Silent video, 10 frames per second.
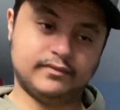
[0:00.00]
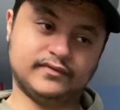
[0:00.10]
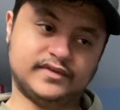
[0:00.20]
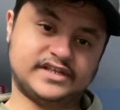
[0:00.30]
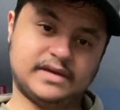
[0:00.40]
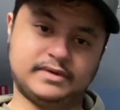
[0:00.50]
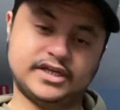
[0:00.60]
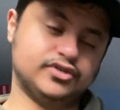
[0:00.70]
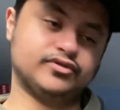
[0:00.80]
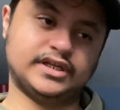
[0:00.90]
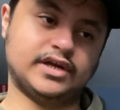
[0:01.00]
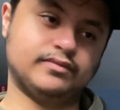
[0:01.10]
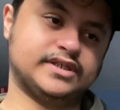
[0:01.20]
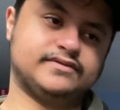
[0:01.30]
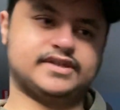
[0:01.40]
with the type of injury that it
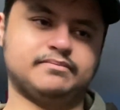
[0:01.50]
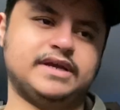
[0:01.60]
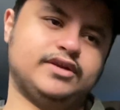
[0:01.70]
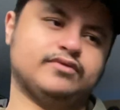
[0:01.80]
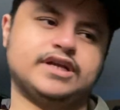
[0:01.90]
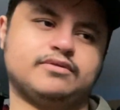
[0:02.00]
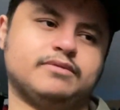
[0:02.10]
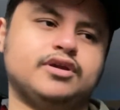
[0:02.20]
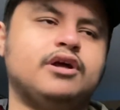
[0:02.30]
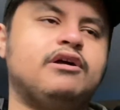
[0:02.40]
was a medial ligament.